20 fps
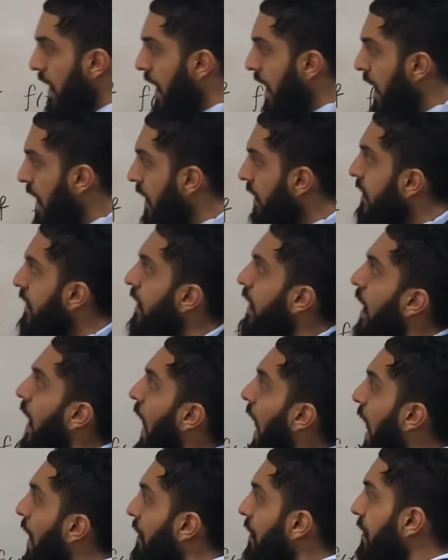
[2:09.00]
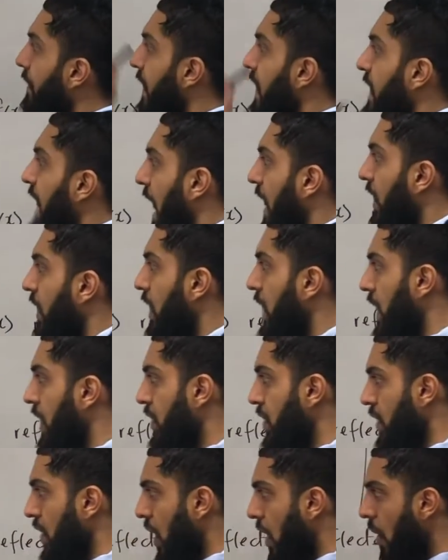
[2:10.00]
is everything that you
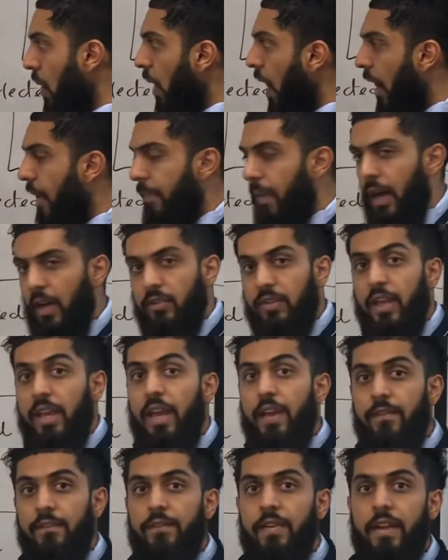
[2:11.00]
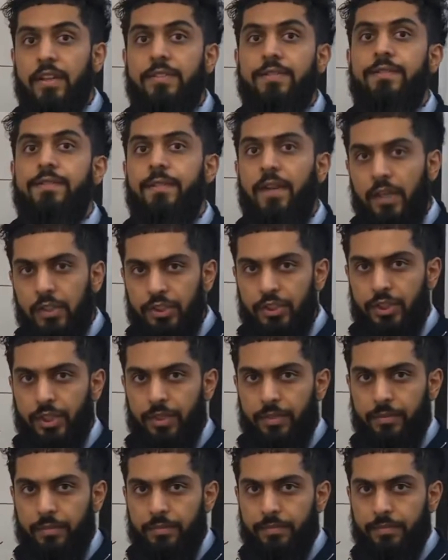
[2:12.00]
need to know about the inverse function.